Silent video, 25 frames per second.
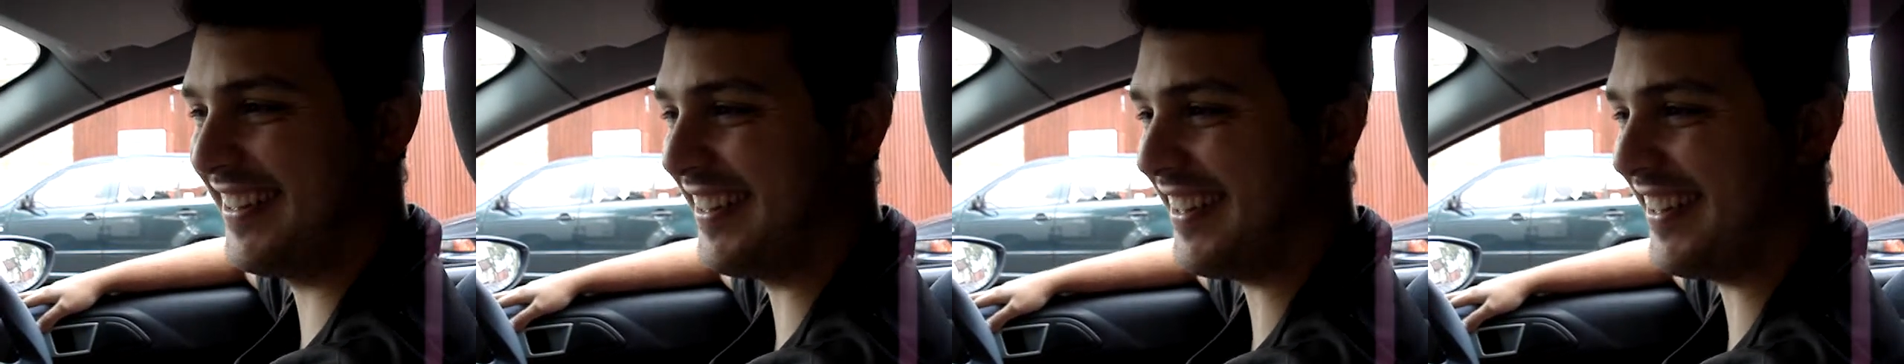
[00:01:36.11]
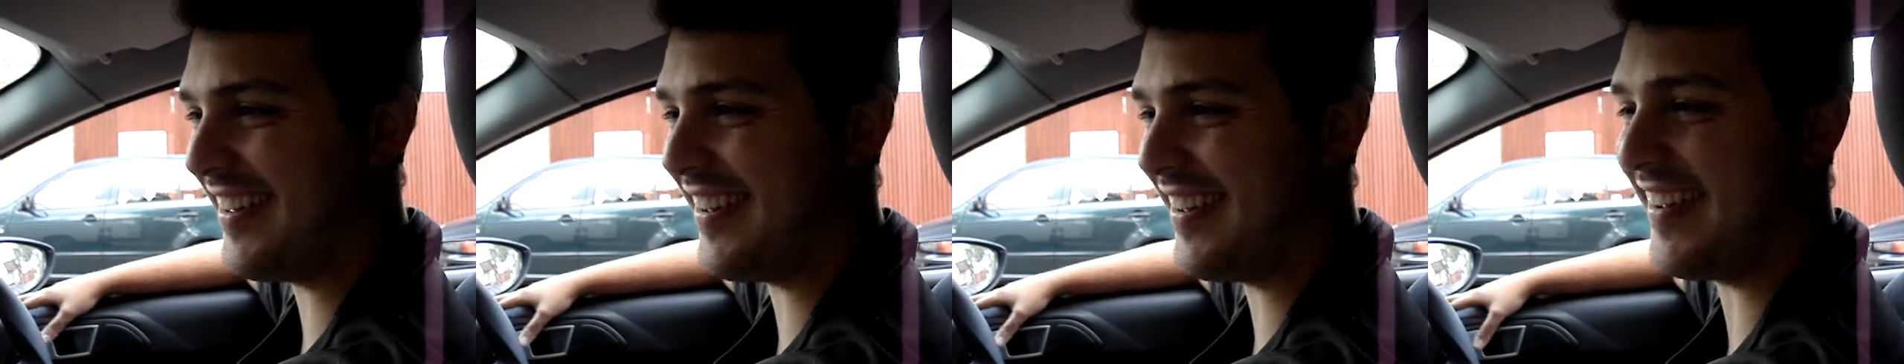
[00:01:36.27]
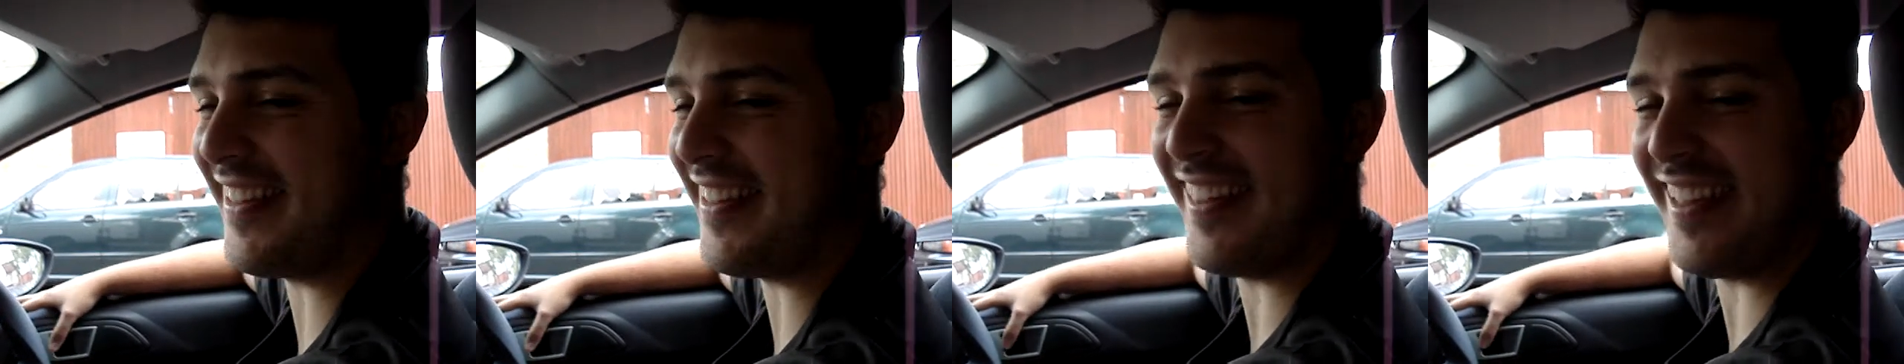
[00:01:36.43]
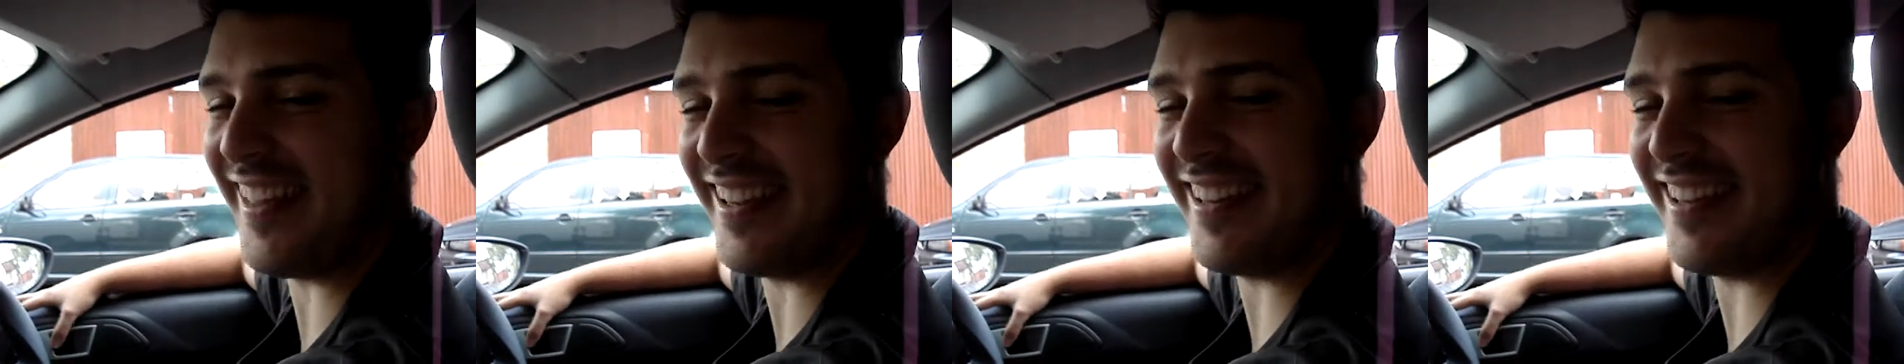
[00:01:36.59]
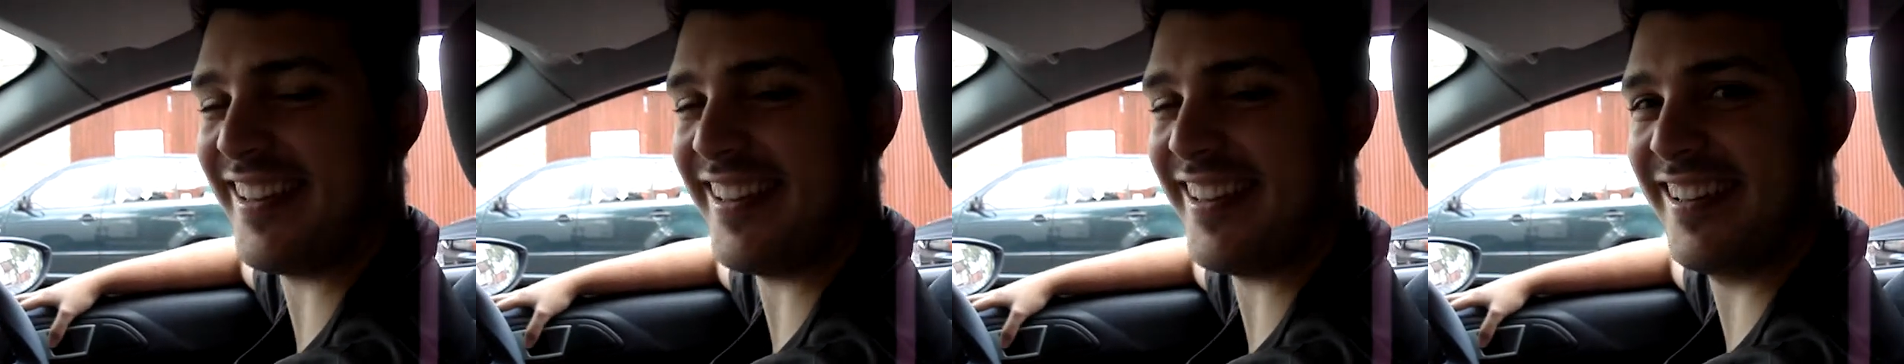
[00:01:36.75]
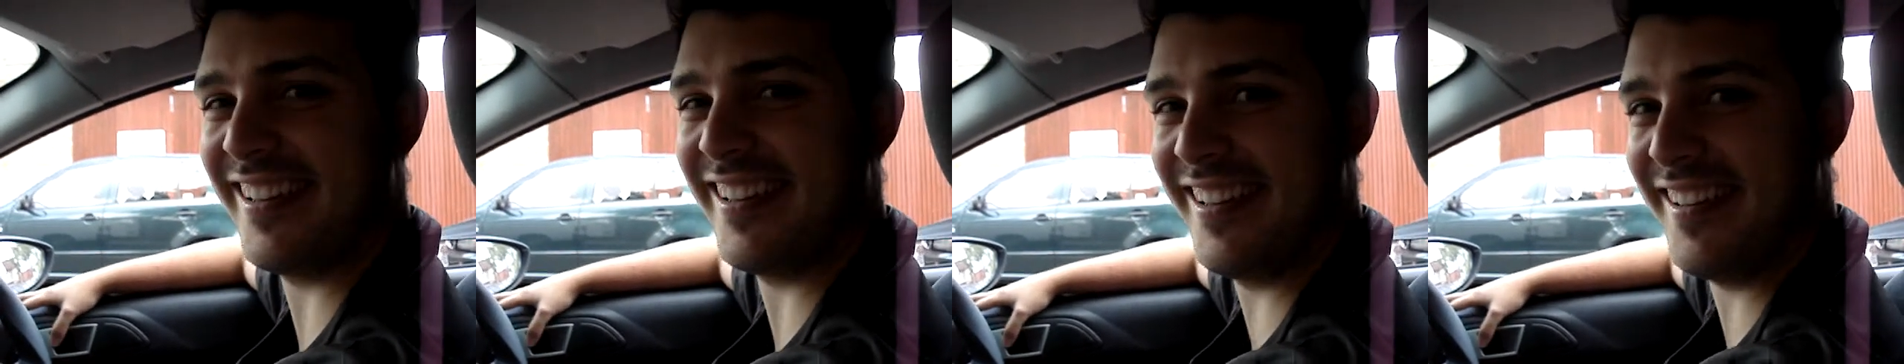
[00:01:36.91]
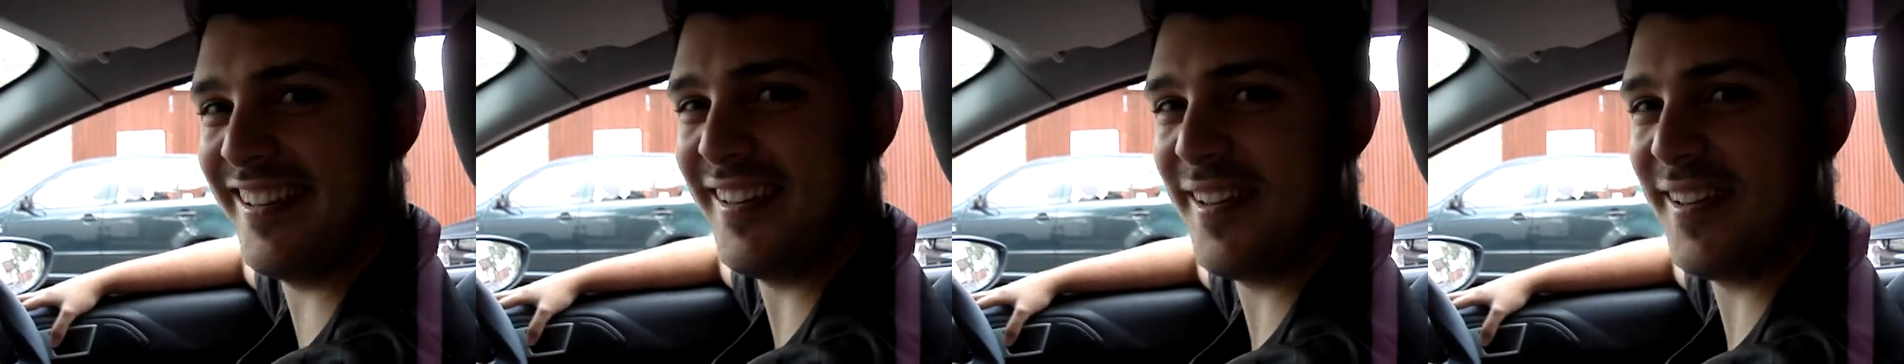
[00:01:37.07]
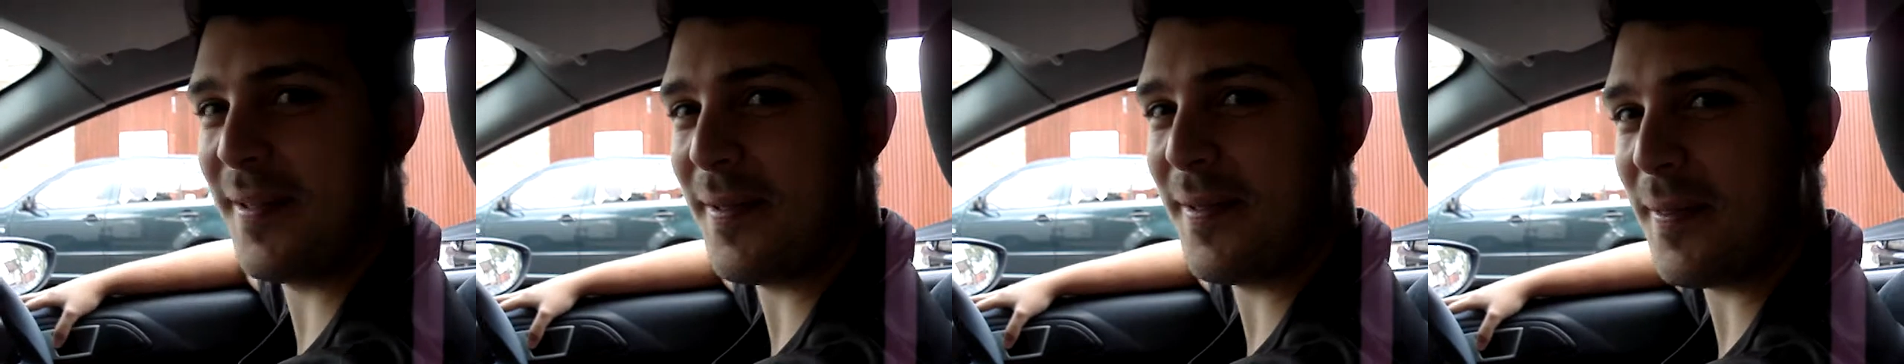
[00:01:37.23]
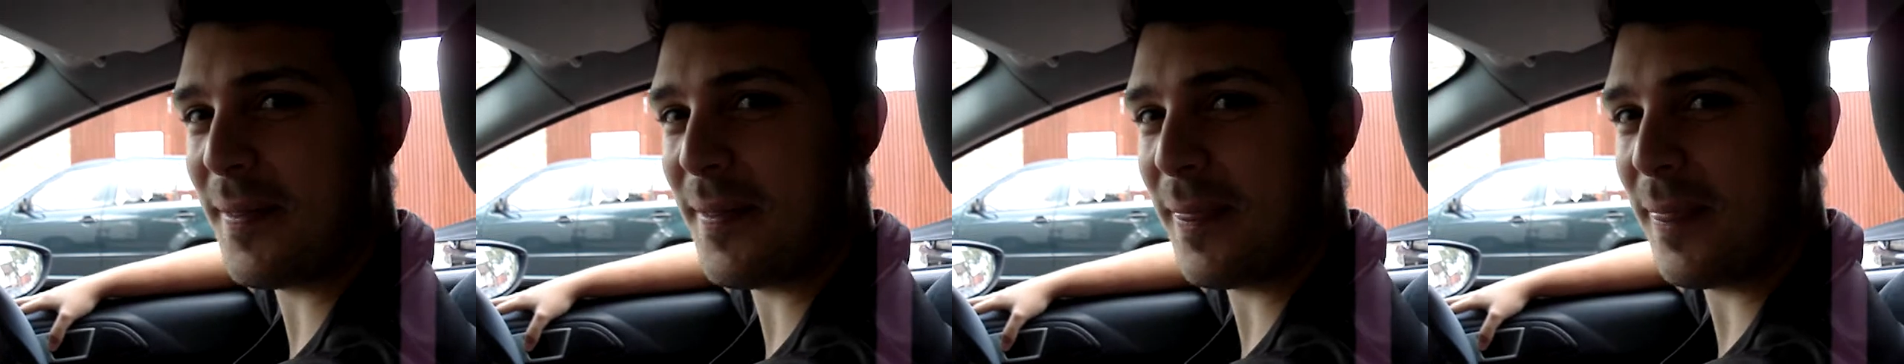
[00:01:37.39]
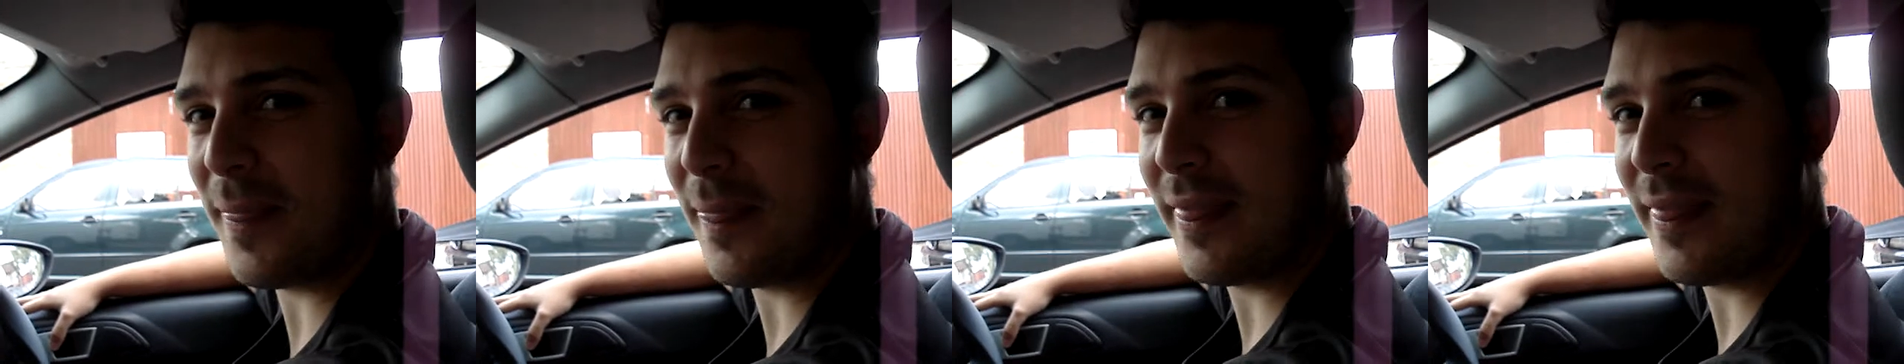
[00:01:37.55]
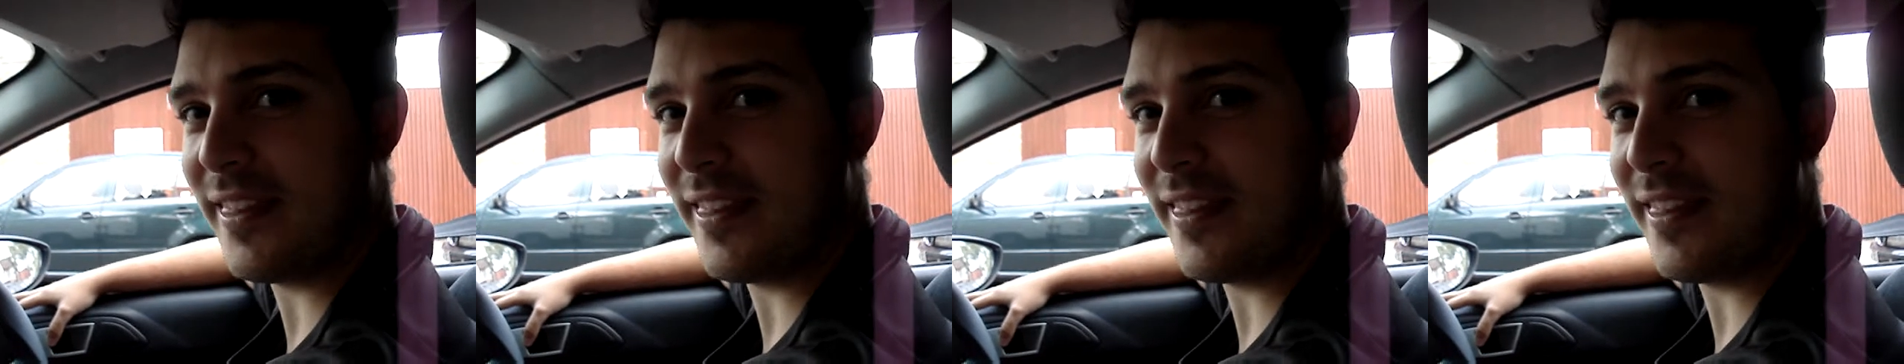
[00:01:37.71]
and and obviously